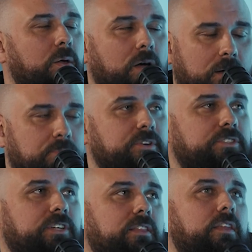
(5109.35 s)
I
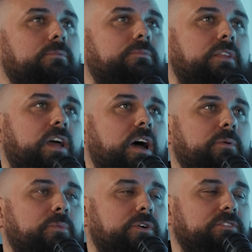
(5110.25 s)
appreciate the
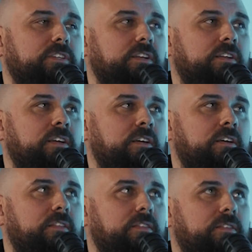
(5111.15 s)
kind words, and
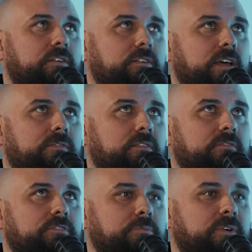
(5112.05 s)
they're definitely
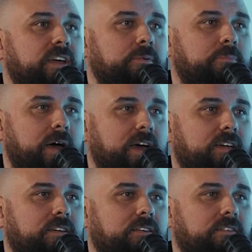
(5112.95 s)
reciprocated back.
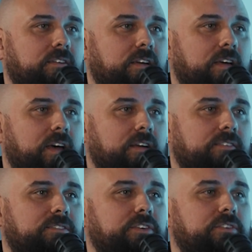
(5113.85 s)
To
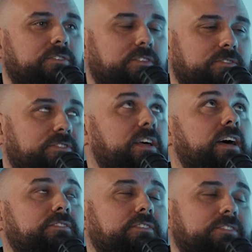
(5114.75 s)
see your
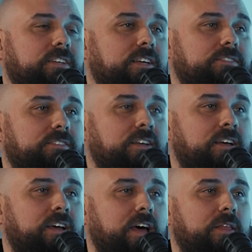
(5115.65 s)
success
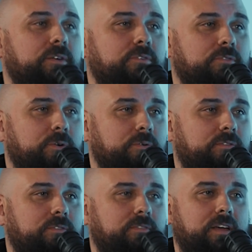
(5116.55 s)
and the
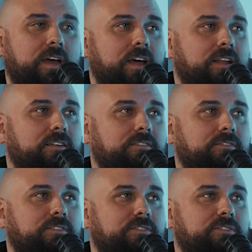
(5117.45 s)
growth, and
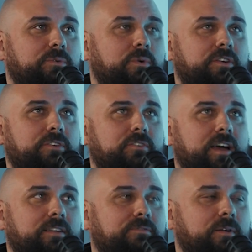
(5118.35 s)
to see where you're
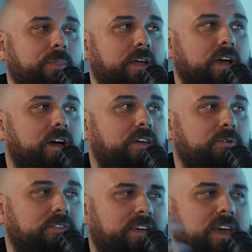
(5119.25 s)
at, from the guy who
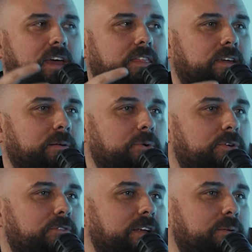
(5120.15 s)
was like, hey, I think I'm going
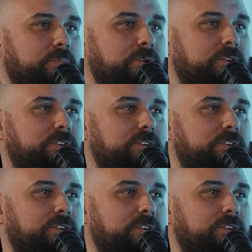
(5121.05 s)
to write a book